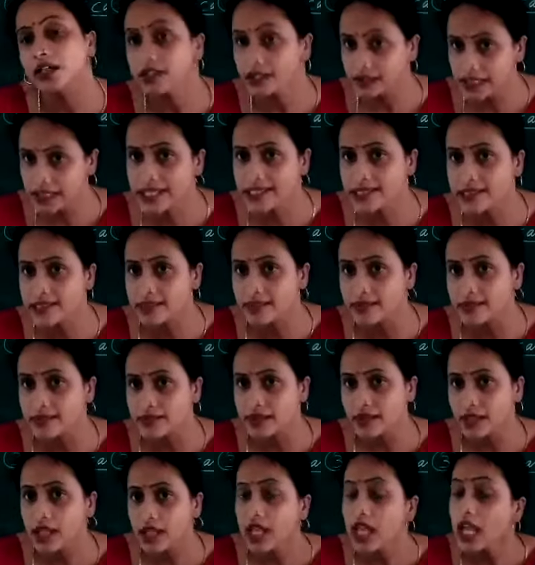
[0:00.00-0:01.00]
Yes.
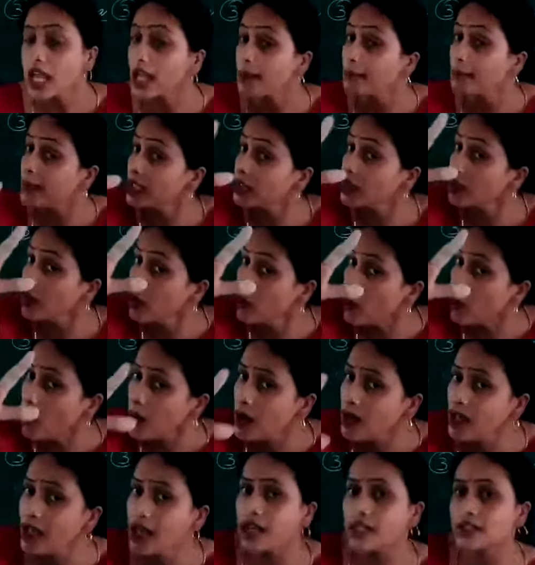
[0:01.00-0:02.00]
Among
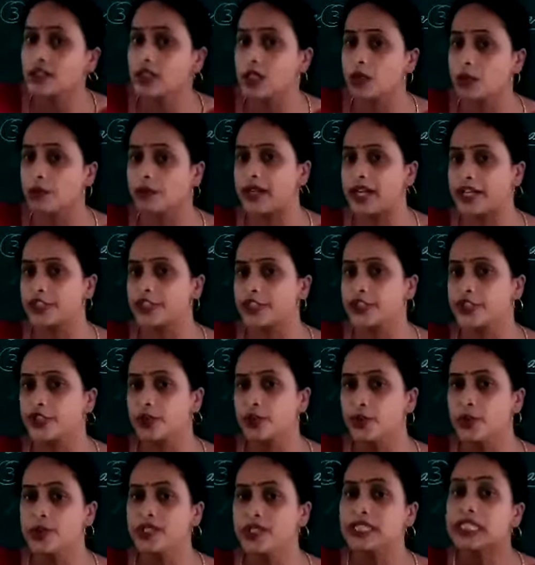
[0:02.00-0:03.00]
all other
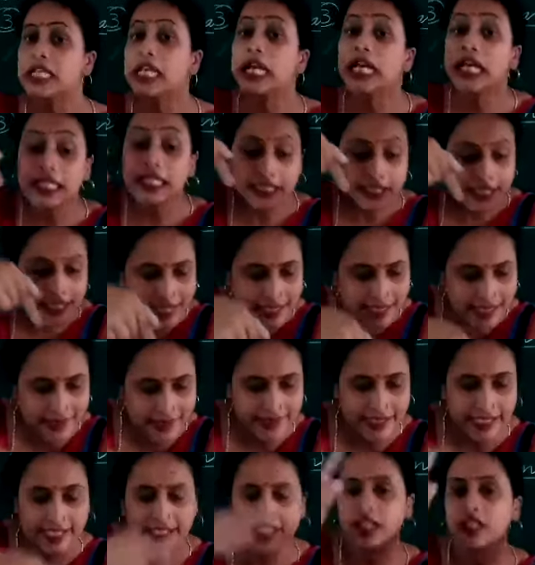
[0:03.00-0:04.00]
plateaus, this
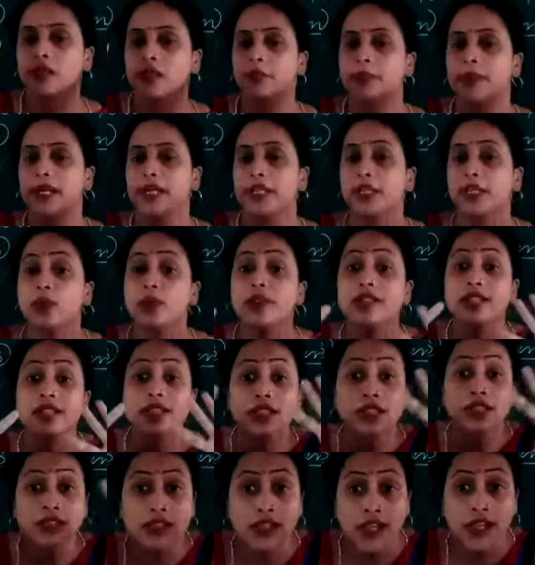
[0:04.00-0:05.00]
Deccan Plateau
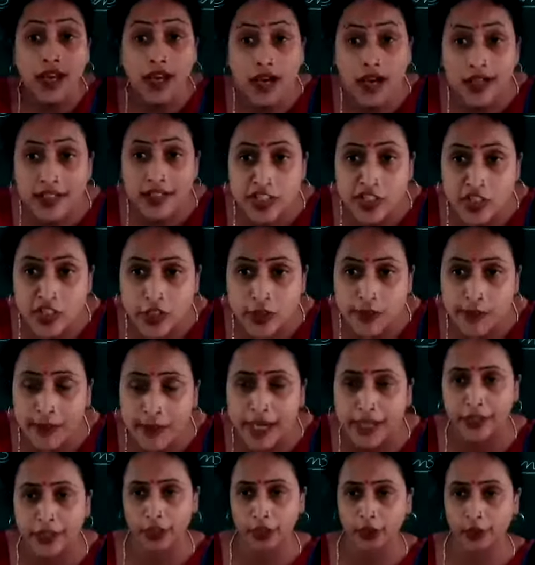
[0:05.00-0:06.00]
is largest
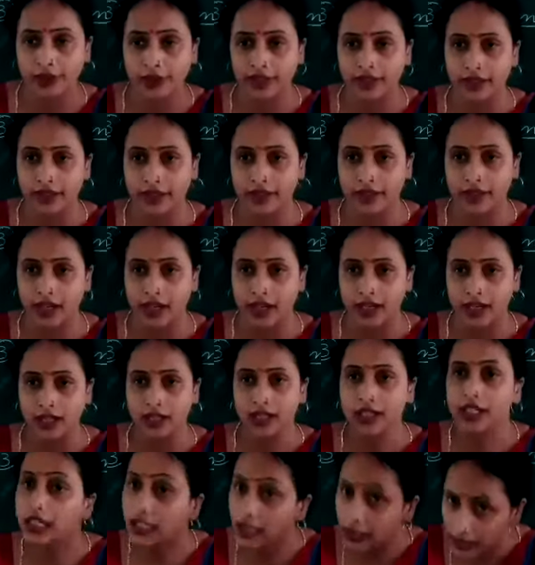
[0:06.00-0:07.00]
plateau in India.
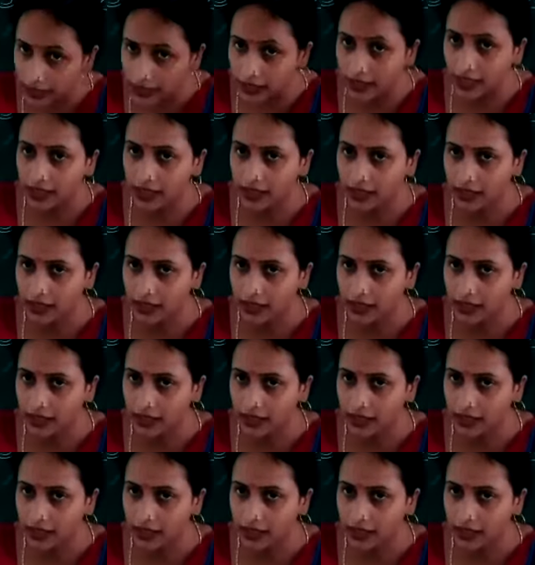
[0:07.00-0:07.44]
Clear?